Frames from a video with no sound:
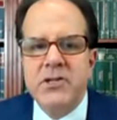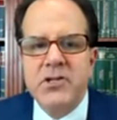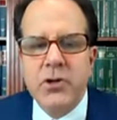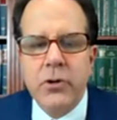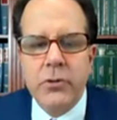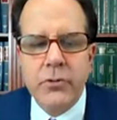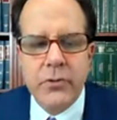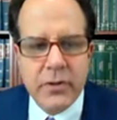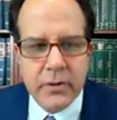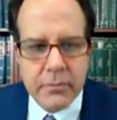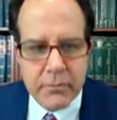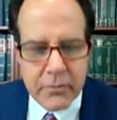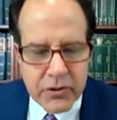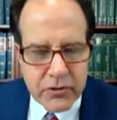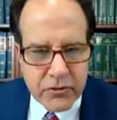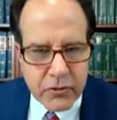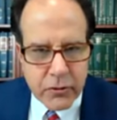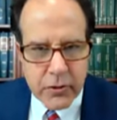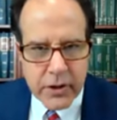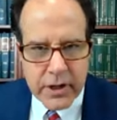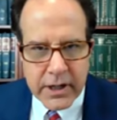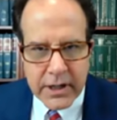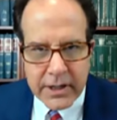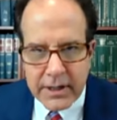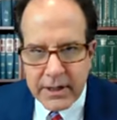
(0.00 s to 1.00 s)
so the
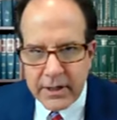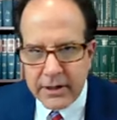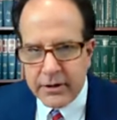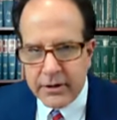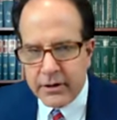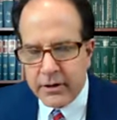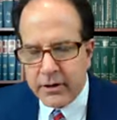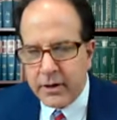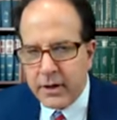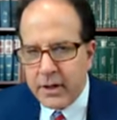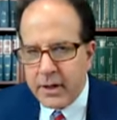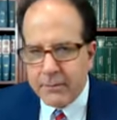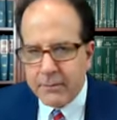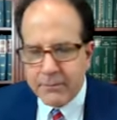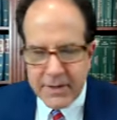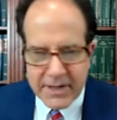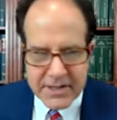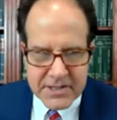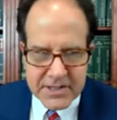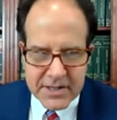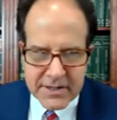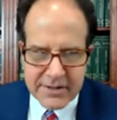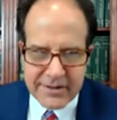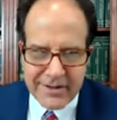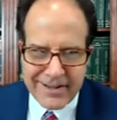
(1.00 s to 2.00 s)
majority here,
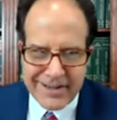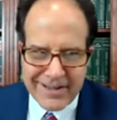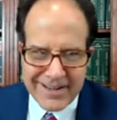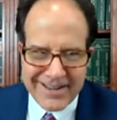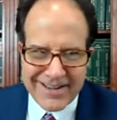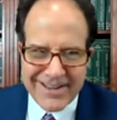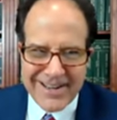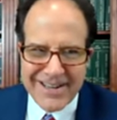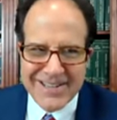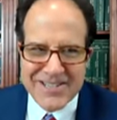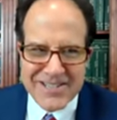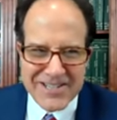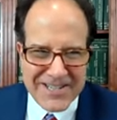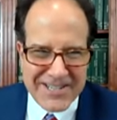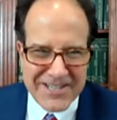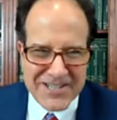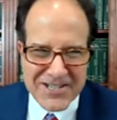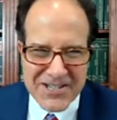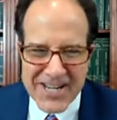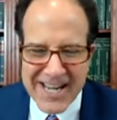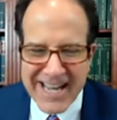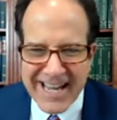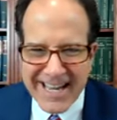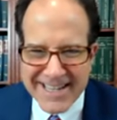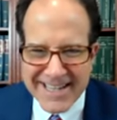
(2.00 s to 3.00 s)
basically to cut to the
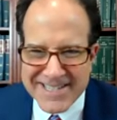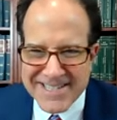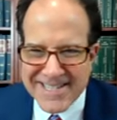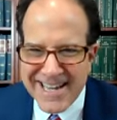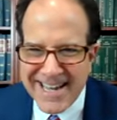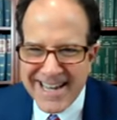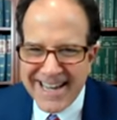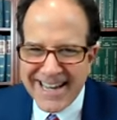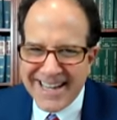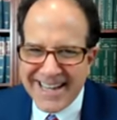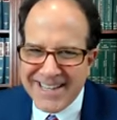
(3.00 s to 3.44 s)
chase,